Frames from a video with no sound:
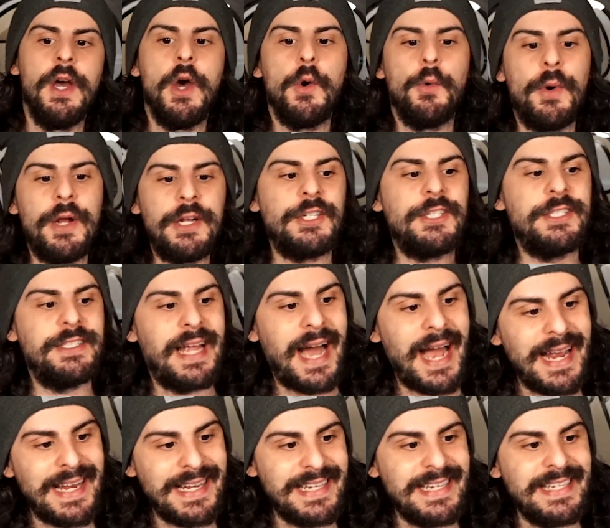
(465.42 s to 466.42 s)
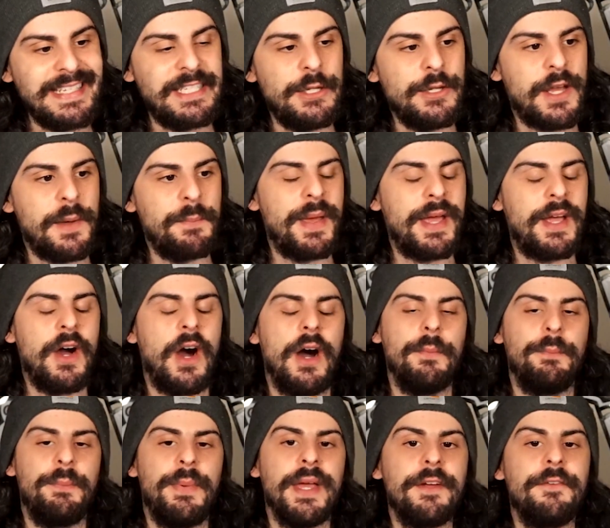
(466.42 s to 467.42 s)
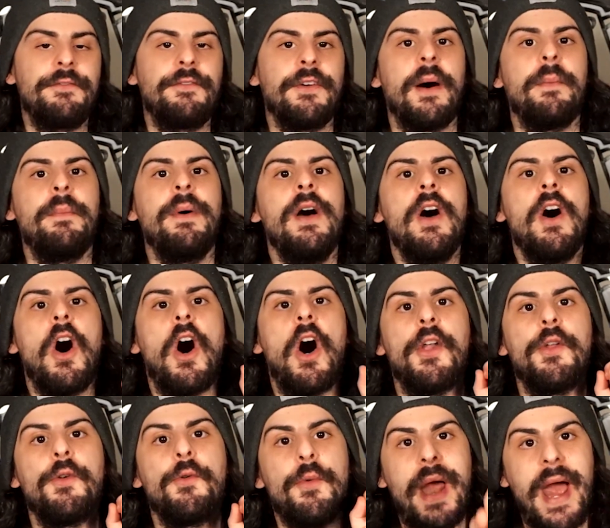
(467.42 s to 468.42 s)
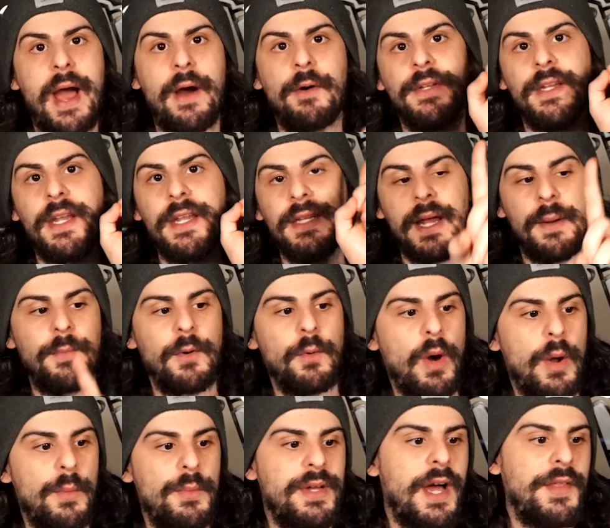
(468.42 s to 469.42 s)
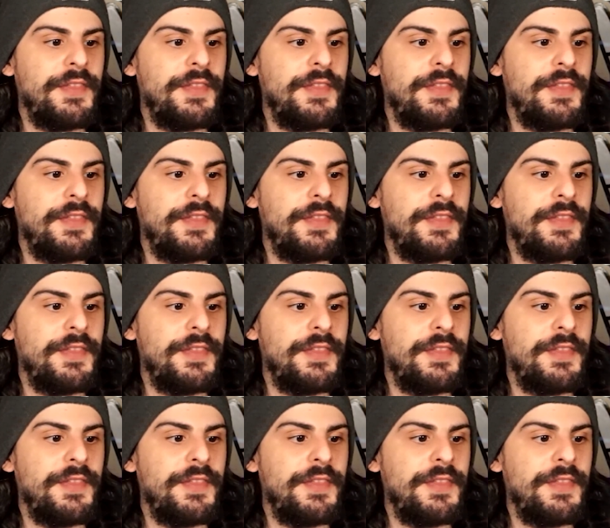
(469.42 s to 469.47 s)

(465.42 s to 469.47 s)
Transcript: which 90s you can pick from on round number 1. We got